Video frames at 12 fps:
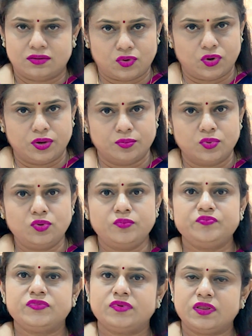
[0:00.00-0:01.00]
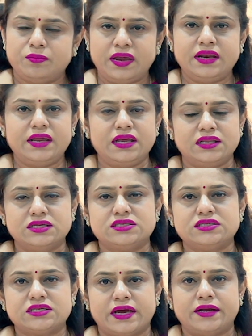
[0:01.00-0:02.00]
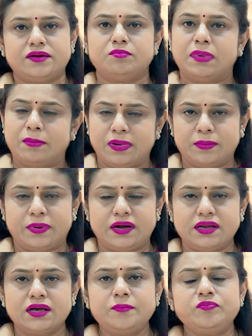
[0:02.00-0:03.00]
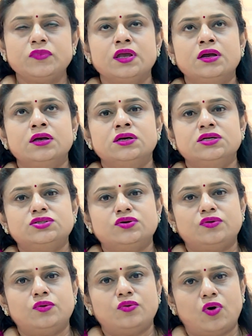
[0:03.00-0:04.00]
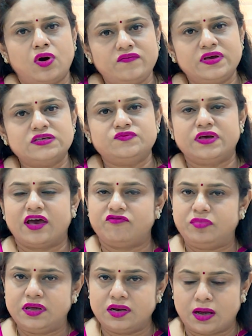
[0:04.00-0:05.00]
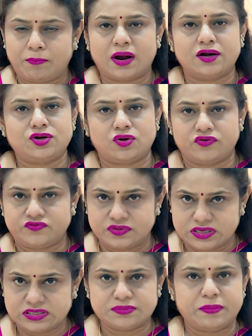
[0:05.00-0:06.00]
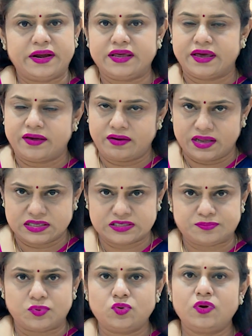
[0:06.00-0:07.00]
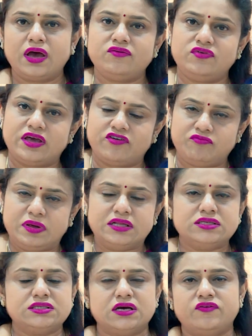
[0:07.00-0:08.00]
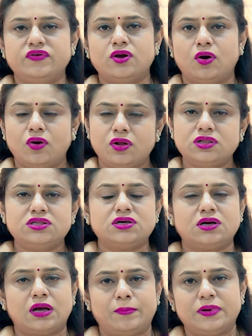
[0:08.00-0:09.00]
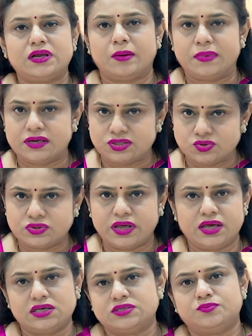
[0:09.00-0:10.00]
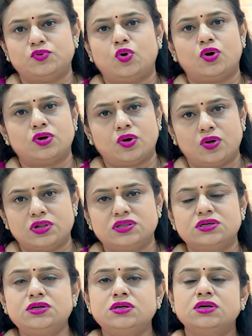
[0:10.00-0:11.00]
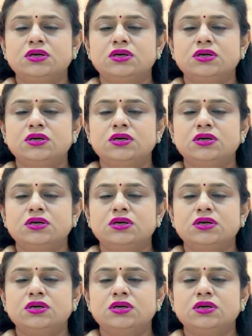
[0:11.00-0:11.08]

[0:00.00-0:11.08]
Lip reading: Colombo. Mainly, this is at Bambalapattiya. So always we have been a part of this Medicare Expo, and we have been serving all the couple coming to the Expo on all the